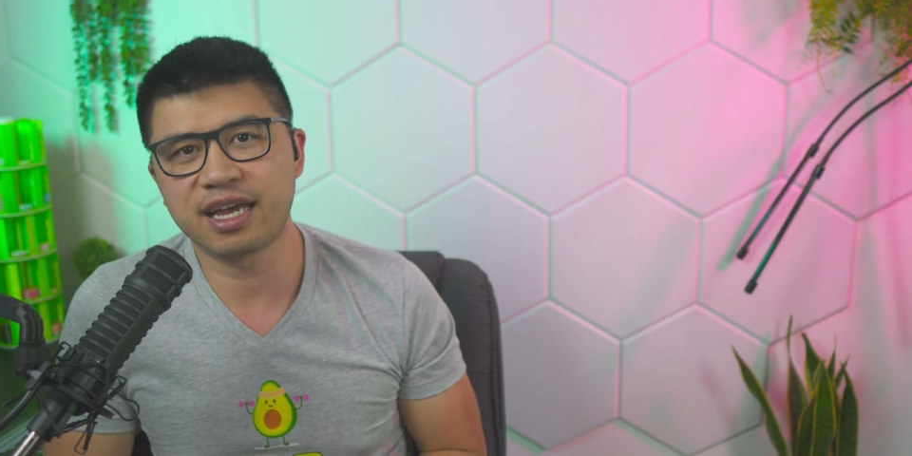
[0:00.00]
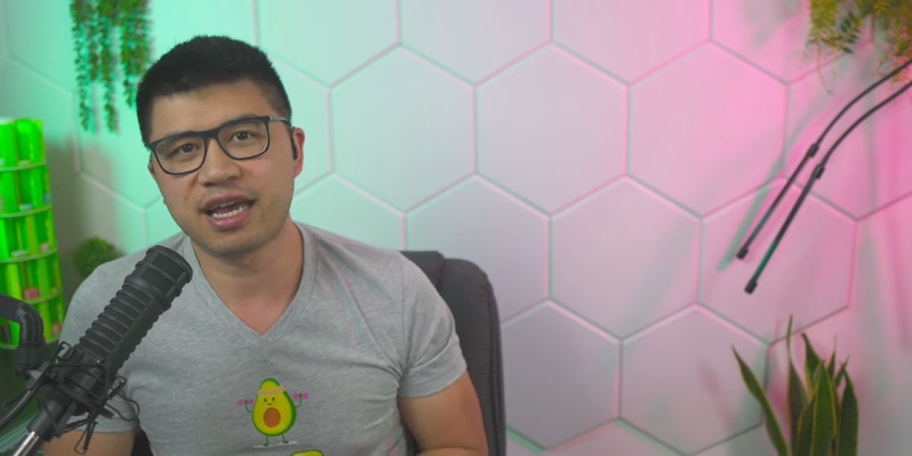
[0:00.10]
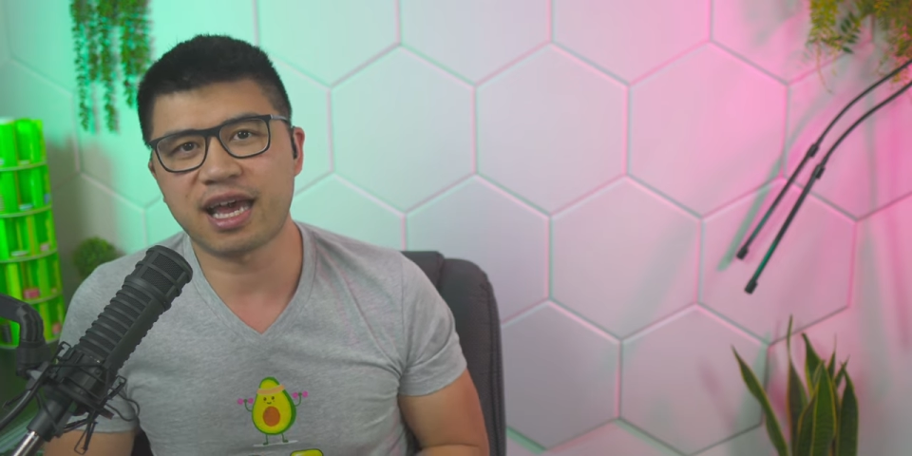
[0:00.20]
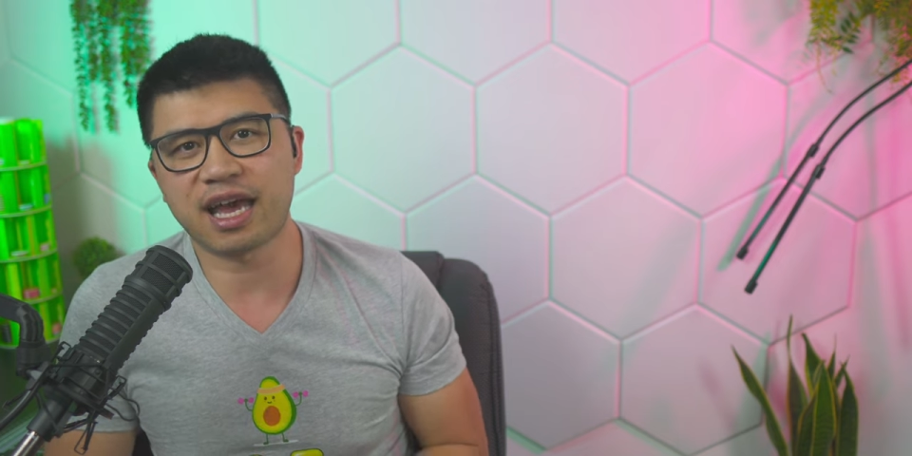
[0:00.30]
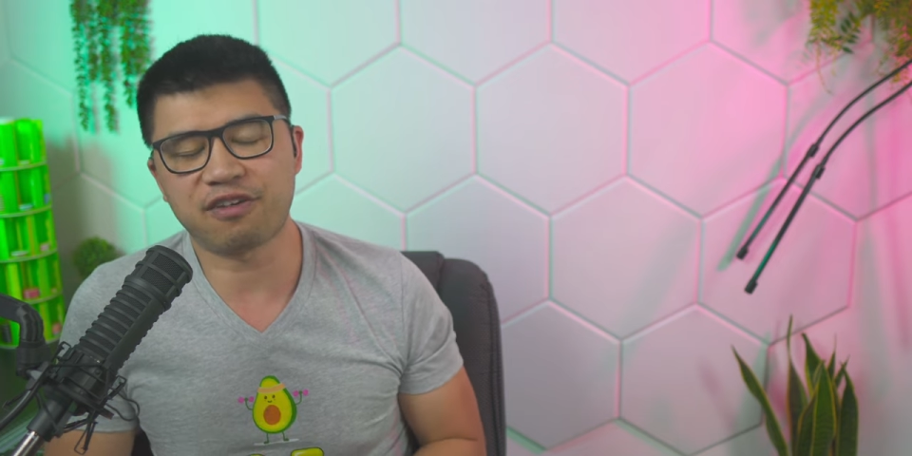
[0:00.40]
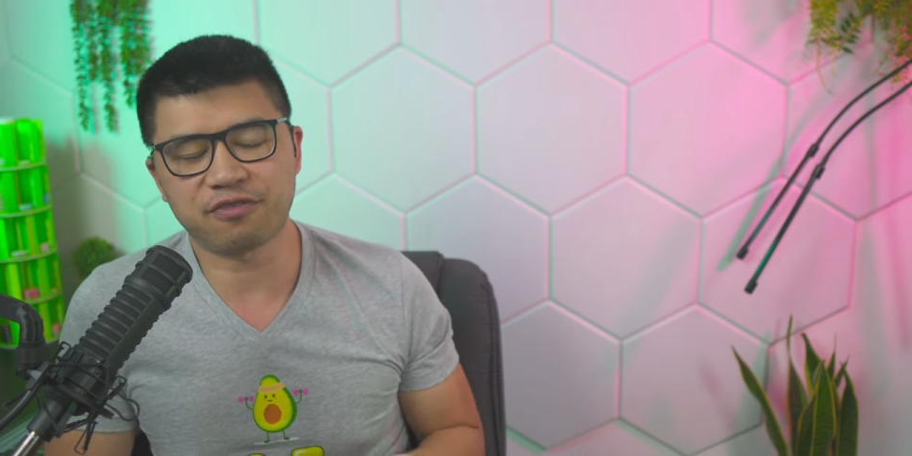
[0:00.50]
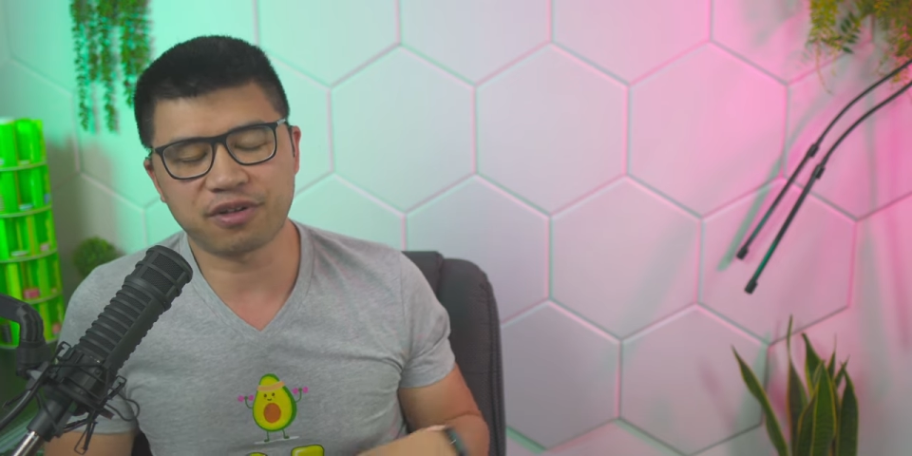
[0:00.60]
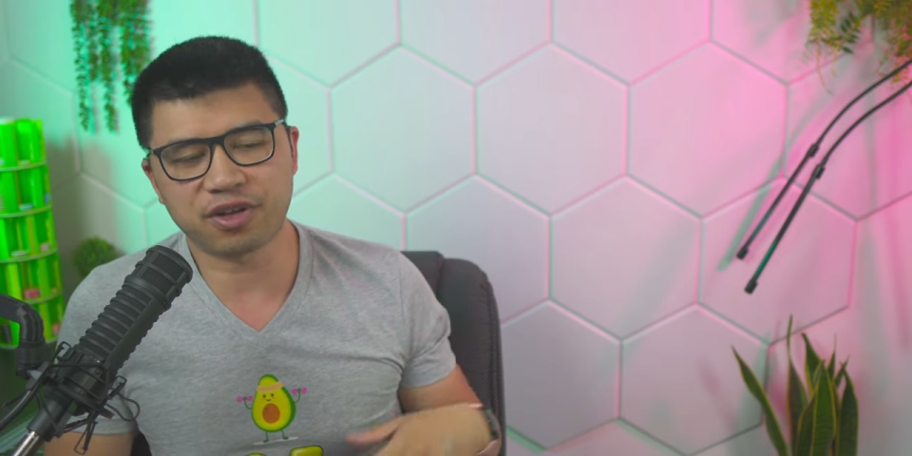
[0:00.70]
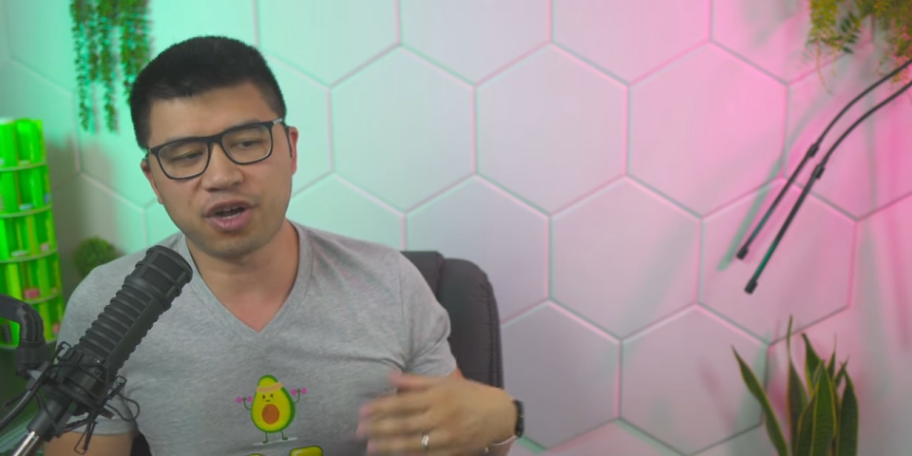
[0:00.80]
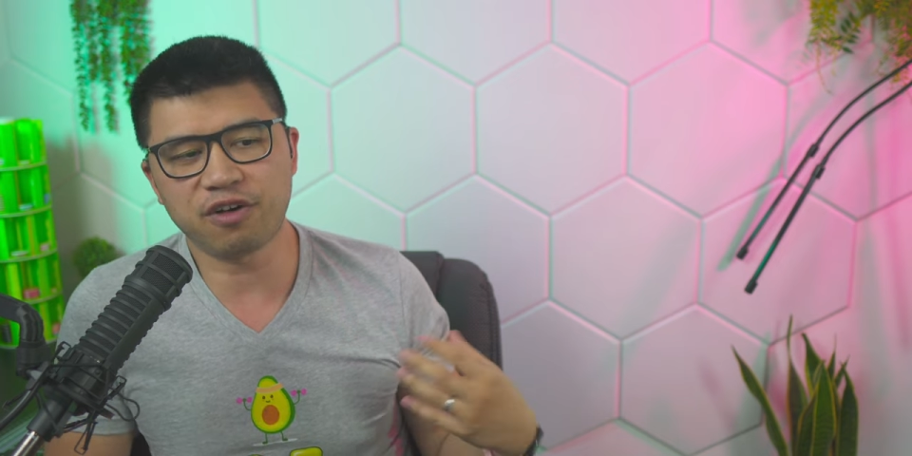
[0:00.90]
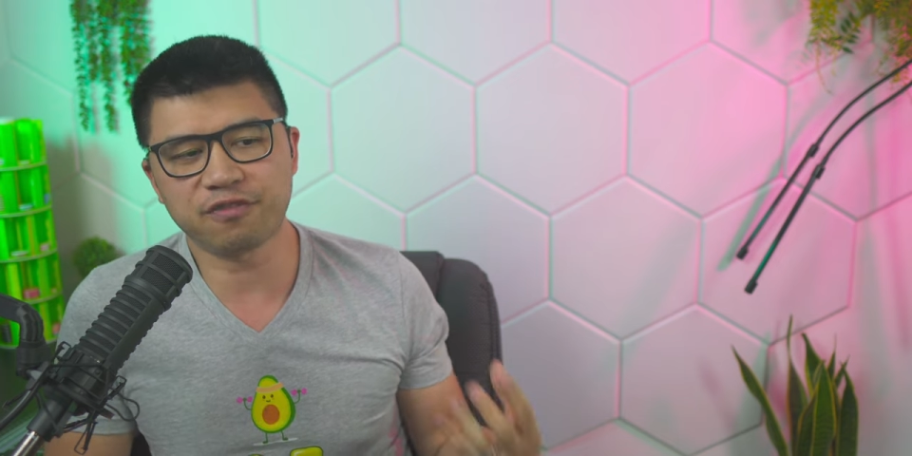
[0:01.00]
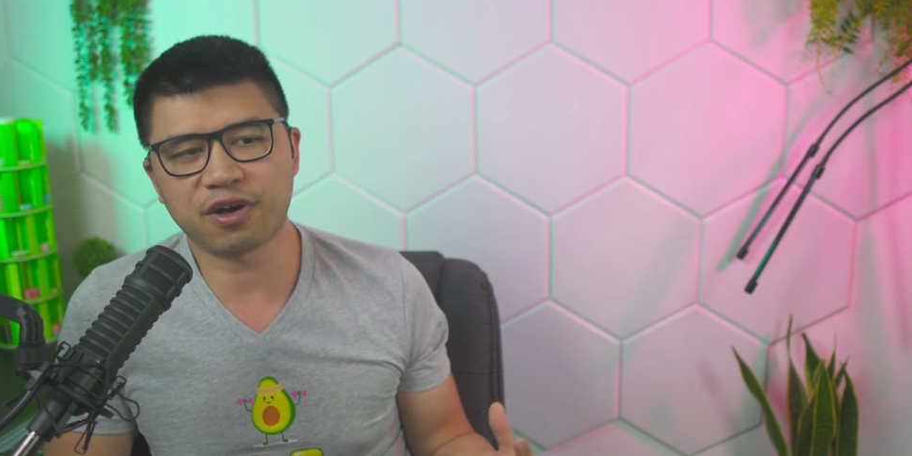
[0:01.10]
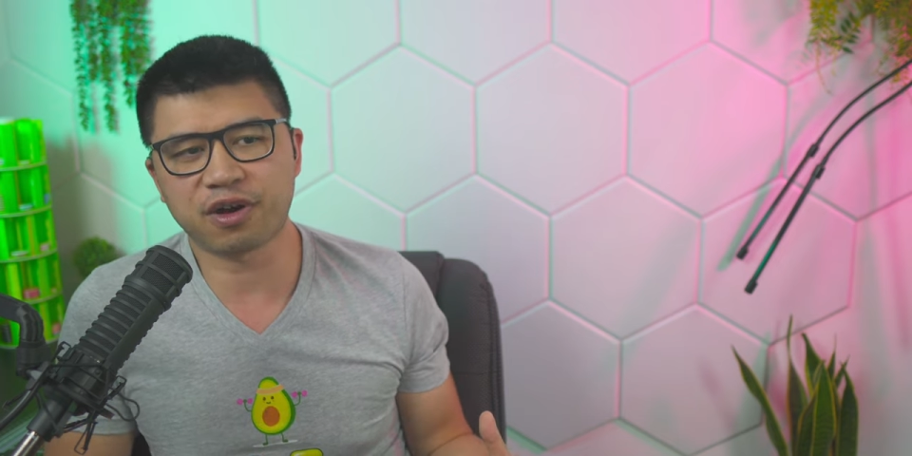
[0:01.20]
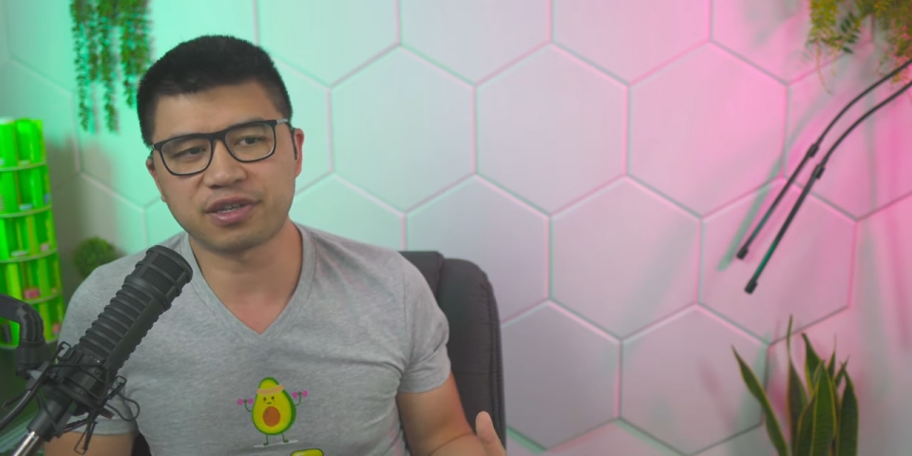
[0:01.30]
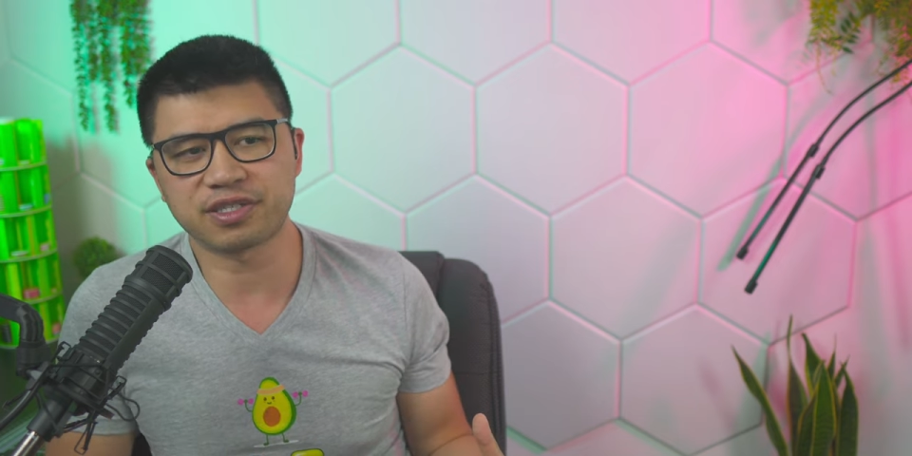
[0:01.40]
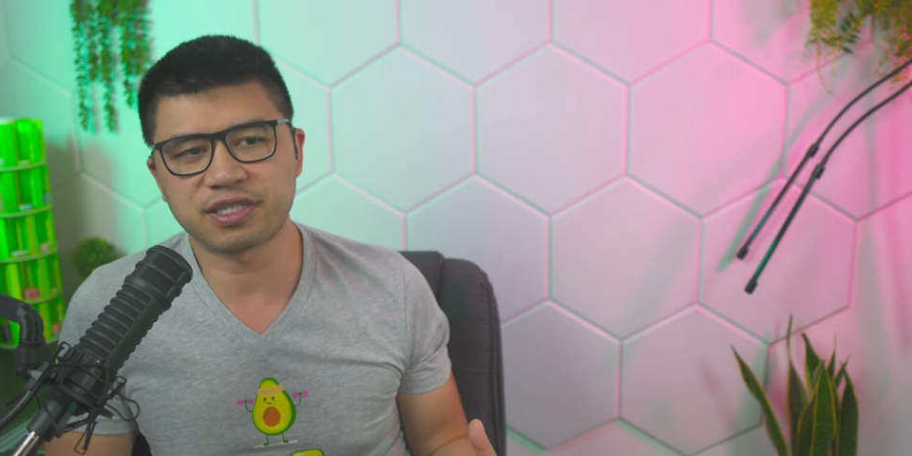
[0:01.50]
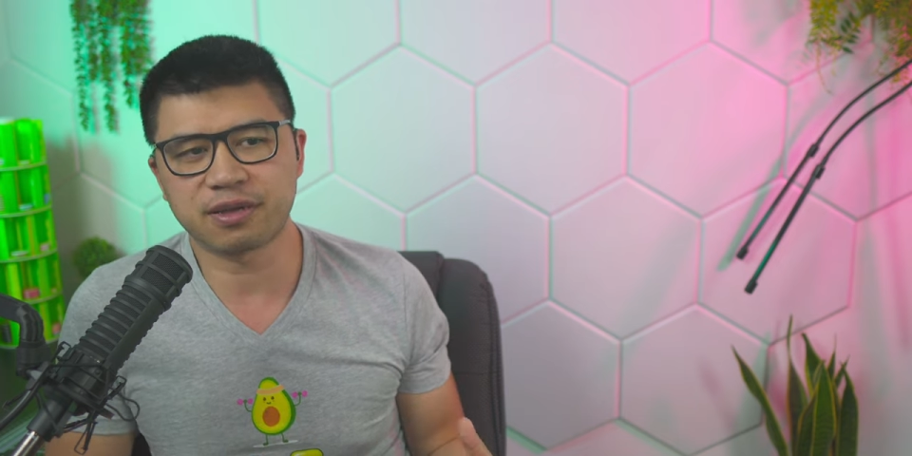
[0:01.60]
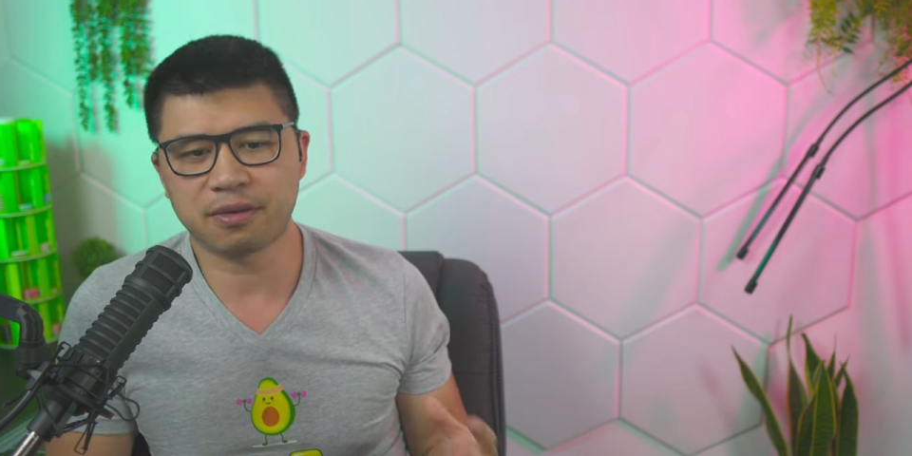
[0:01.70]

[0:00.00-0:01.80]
have golf carts,